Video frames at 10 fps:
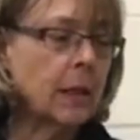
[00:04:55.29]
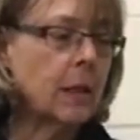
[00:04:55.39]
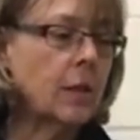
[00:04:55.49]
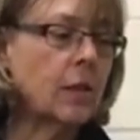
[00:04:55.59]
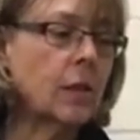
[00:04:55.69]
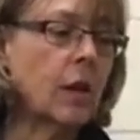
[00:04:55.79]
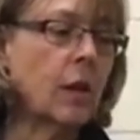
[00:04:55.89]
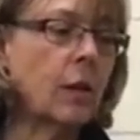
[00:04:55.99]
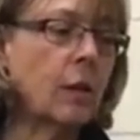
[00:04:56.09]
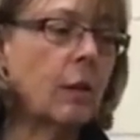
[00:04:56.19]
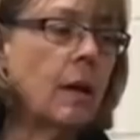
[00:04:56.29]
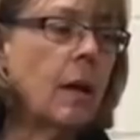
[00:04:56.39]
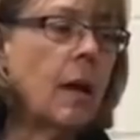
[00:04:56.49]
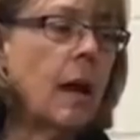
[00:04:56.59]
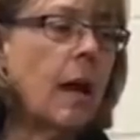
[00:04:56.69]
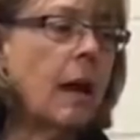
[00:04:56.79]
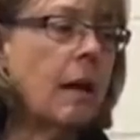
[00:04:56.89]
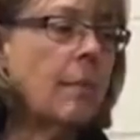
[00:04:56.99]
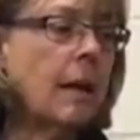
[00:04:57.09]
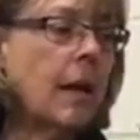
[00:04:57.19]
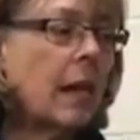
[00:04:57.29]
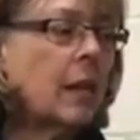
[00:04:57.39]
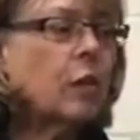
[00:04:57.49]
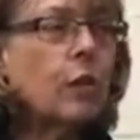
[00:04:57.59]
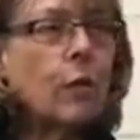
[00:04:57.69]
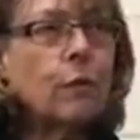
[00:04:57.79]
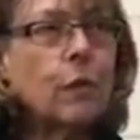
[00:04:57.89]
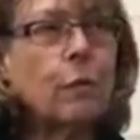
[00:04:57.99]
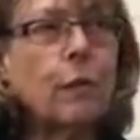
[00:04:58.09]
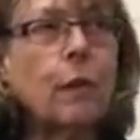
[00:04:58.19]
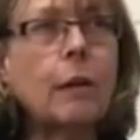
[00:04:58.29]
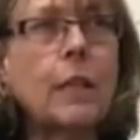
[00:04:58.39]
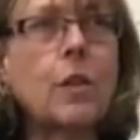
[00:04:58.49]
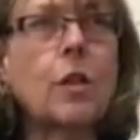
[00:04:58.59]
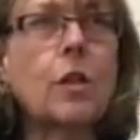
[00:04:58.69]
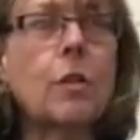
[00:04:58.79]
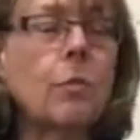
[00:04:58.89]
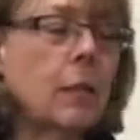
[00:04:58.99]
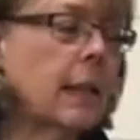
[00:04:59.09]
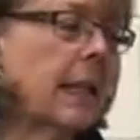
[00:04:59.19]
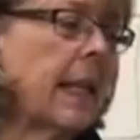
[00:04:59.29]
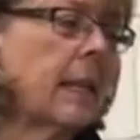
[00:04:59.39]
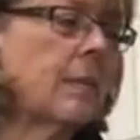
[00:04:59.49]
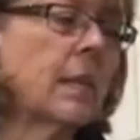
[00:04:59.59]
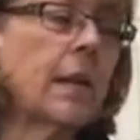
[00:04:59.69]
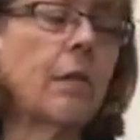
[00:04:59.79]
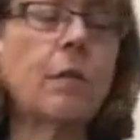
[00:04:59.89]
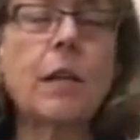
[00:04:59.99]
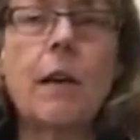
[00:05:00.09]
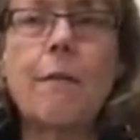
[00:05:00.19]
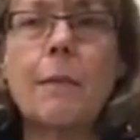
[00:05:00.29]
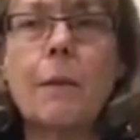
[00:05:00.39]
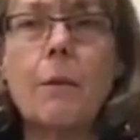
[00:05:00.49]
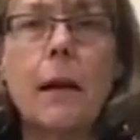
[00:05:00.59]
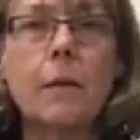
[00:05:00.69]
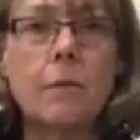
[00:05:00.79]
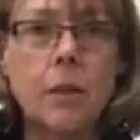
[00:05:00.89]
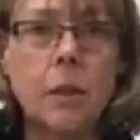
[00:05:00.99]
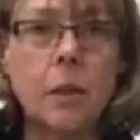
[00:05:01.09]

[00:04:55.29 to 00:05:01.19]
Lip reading: So the softer foliage wouldn't lend themselves terribly well